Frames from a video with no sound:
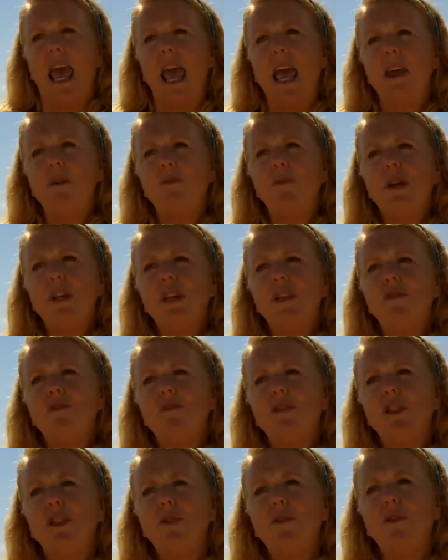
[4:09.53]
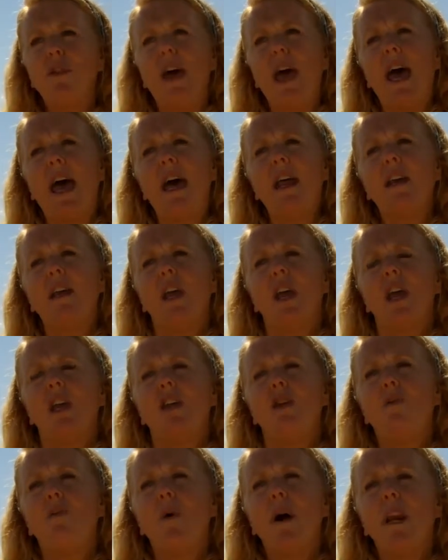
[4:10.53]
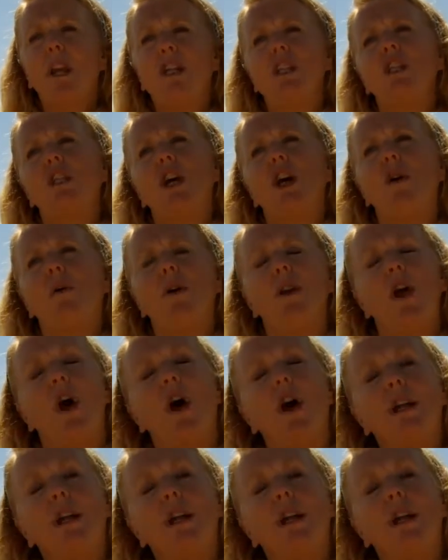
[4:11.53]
And when you do that, you want to show an